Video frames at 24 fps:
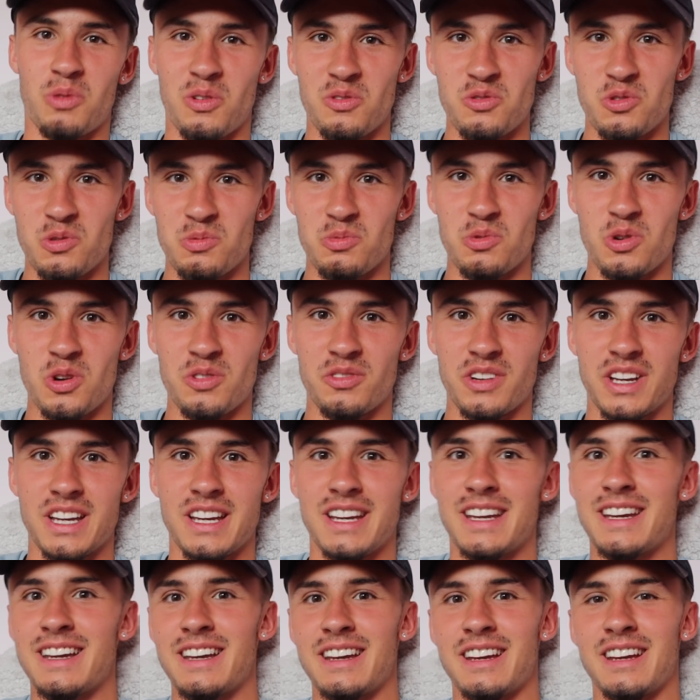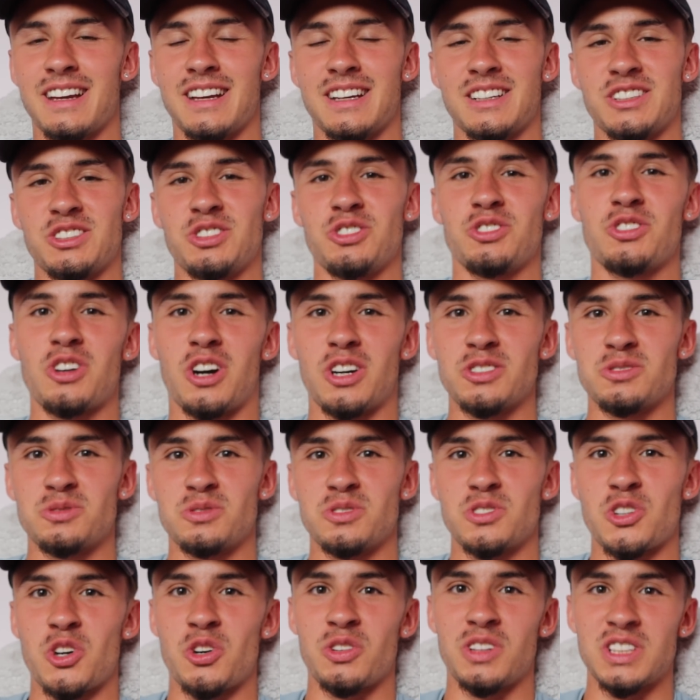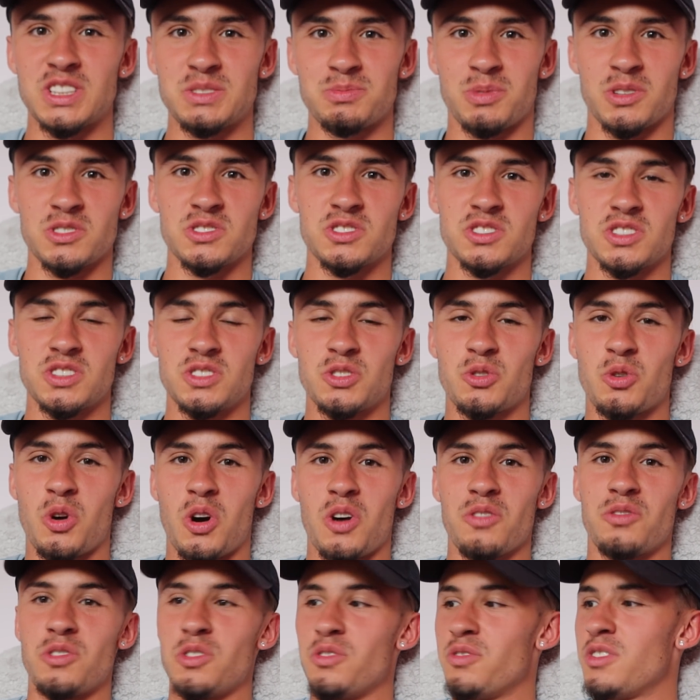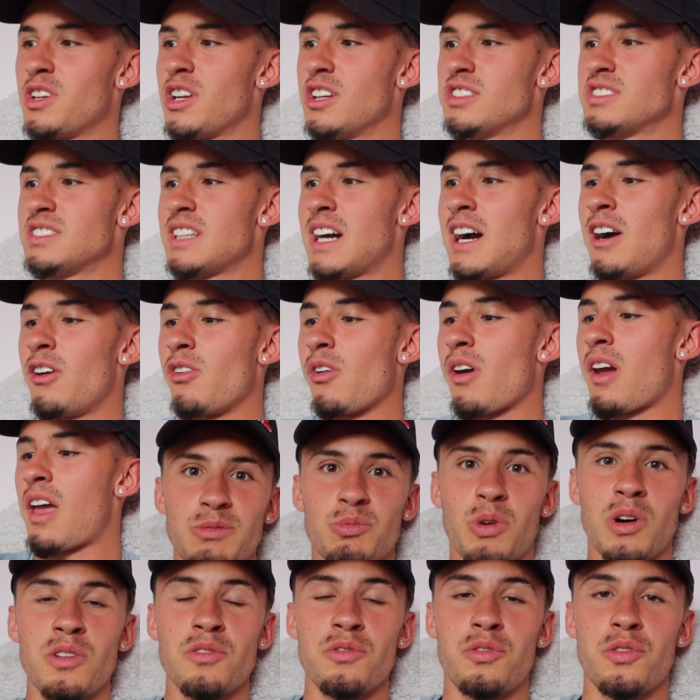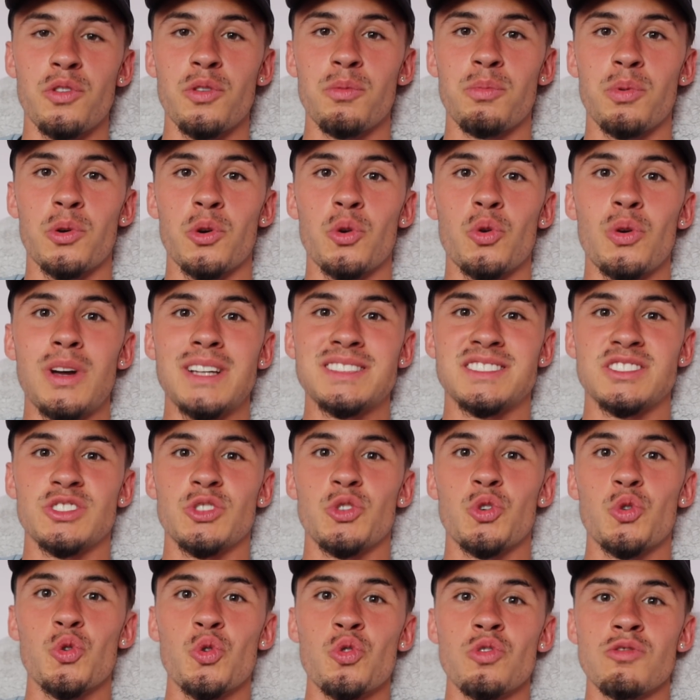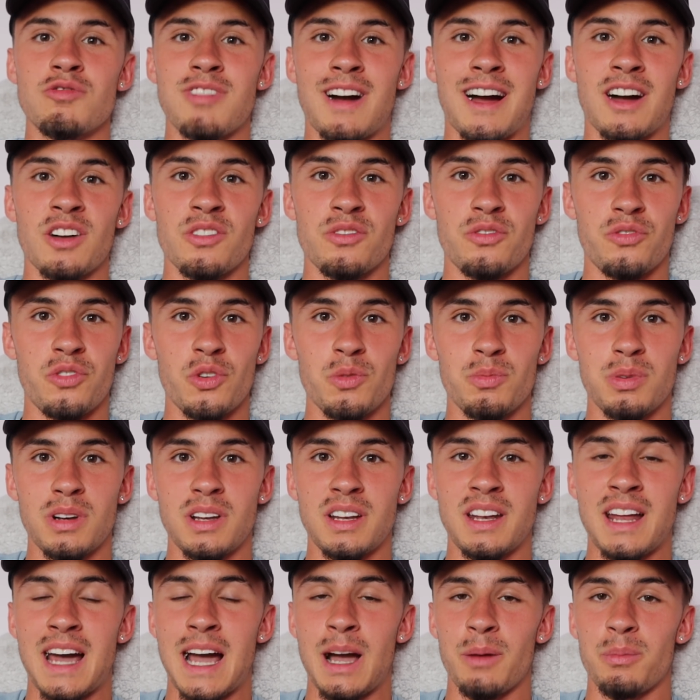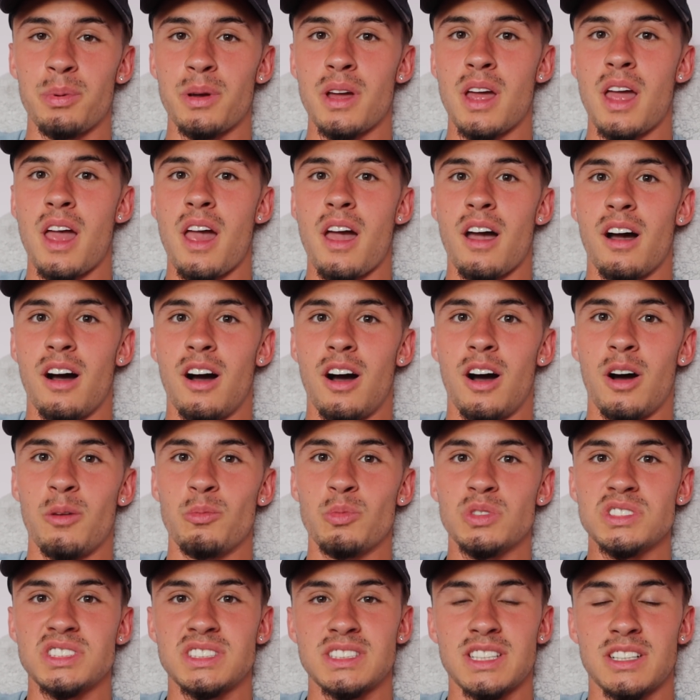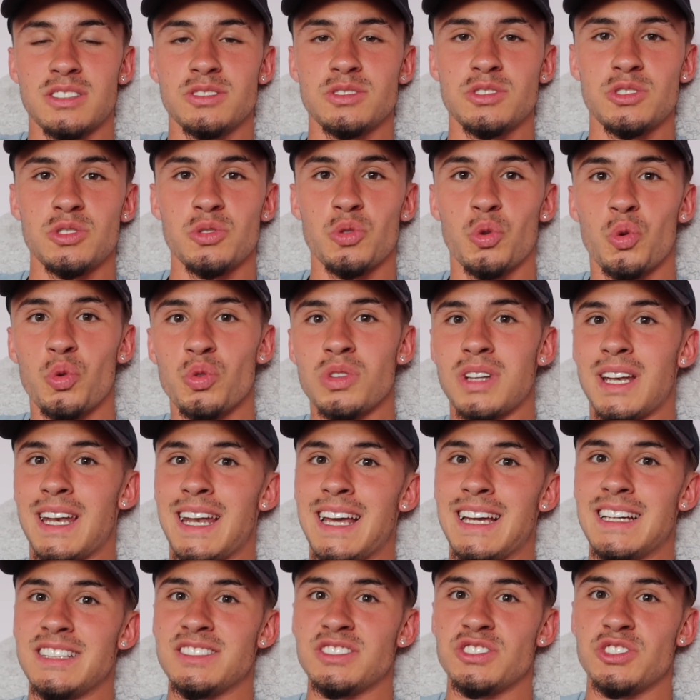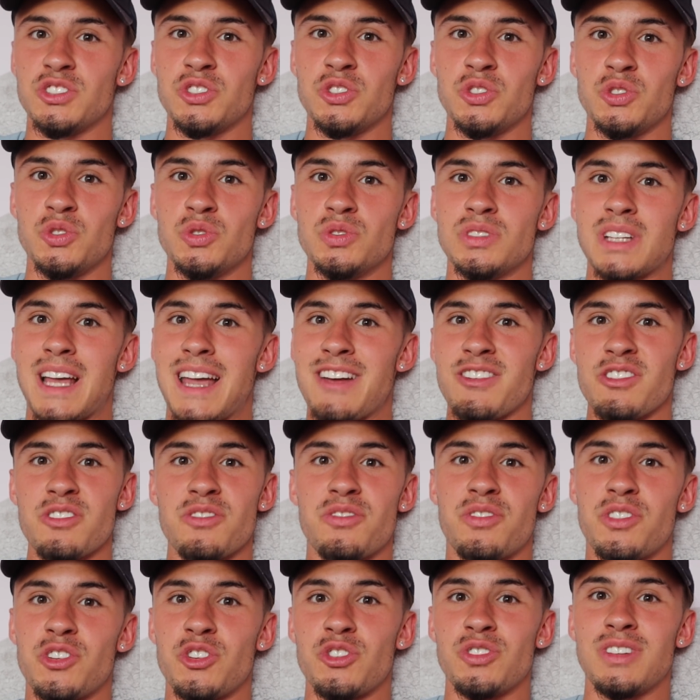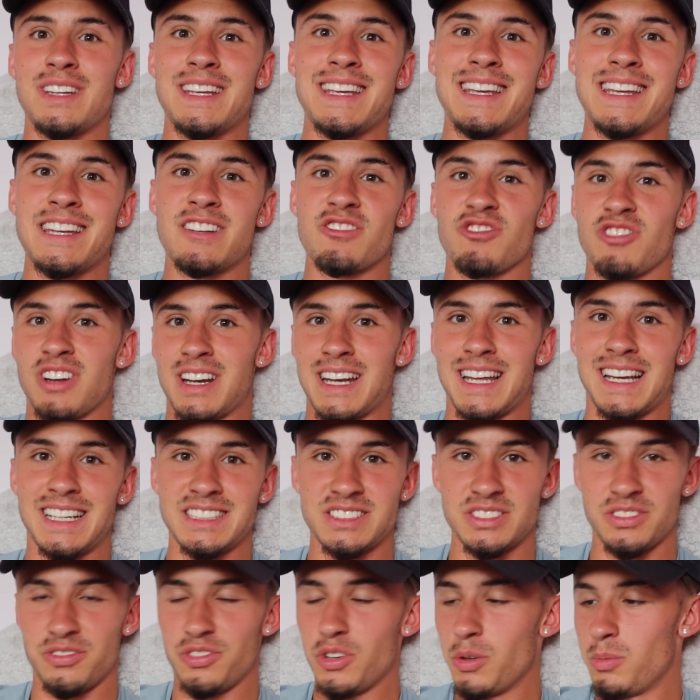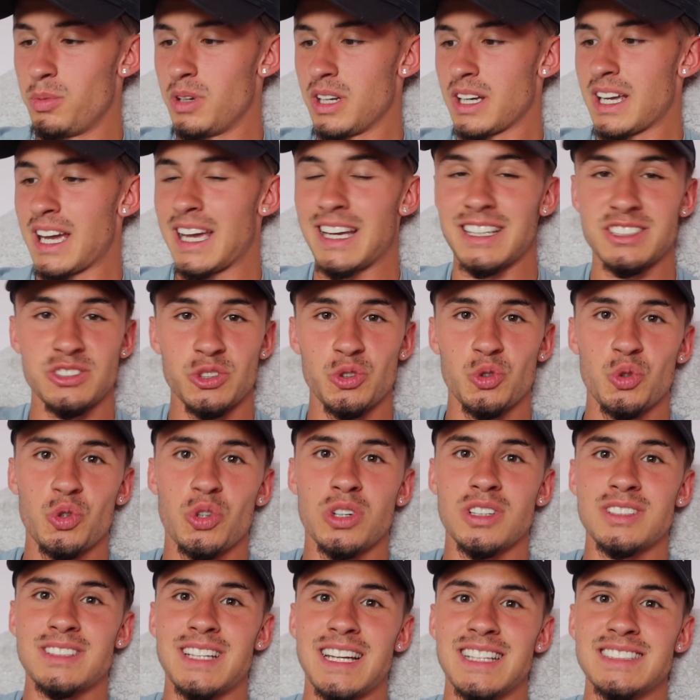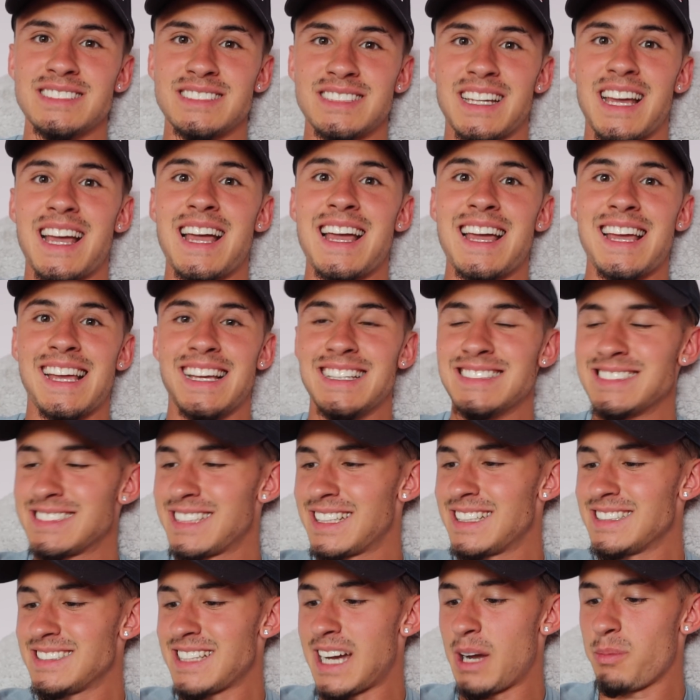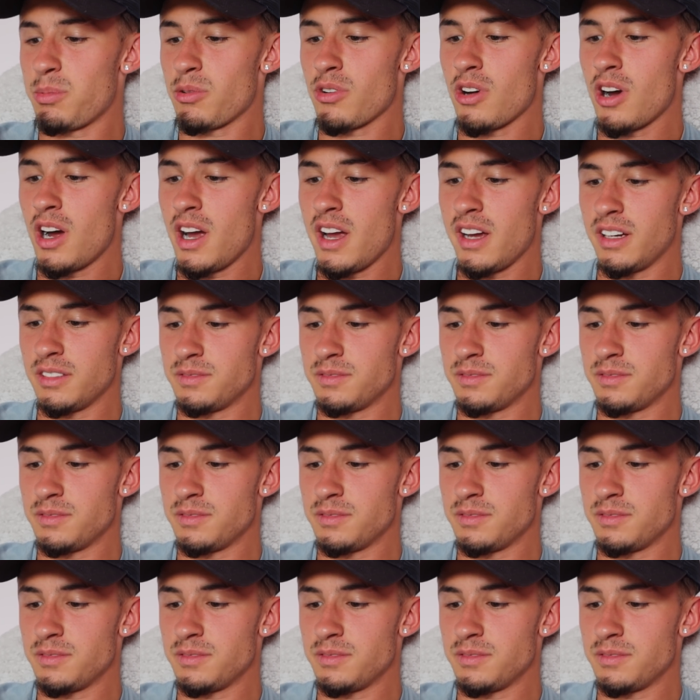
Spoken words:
One Football over here. You guys will know they're sponsored quite a few videos now. One Football is an all-round footballing app, which tells you all the latest news, everything you need related to football, okay? It's all condensed into this app, all right?